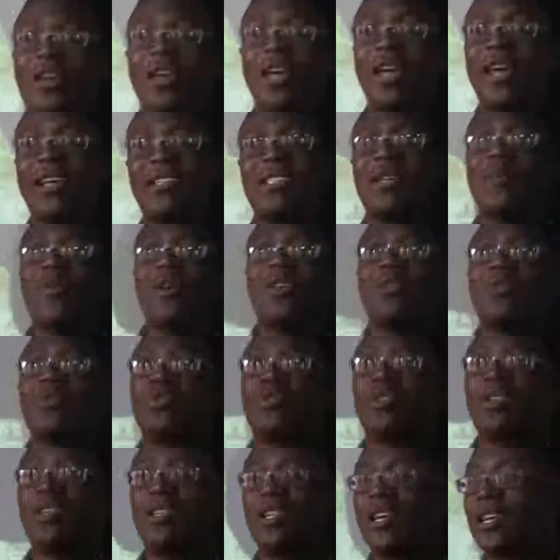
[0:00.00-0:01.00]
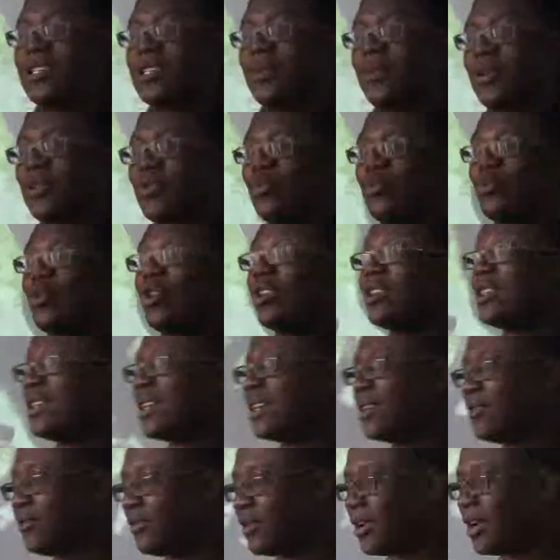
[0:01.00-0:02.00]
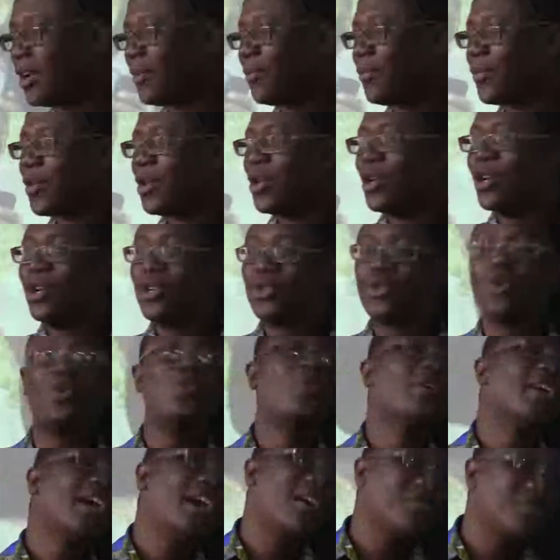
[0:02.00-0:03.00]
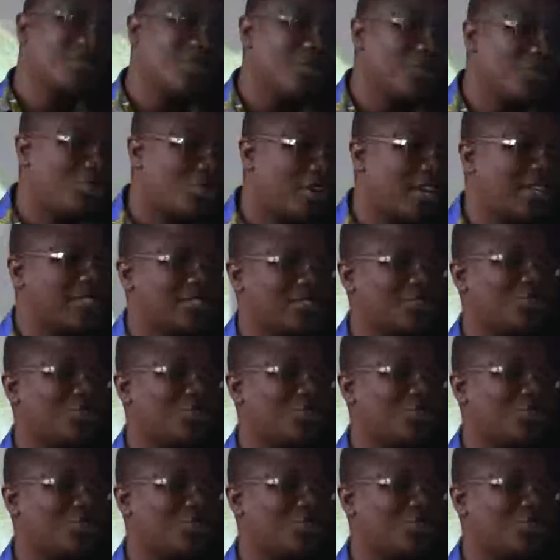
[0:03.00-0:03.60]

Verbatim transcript: SMS, the SMS would not deliver. So we have some trust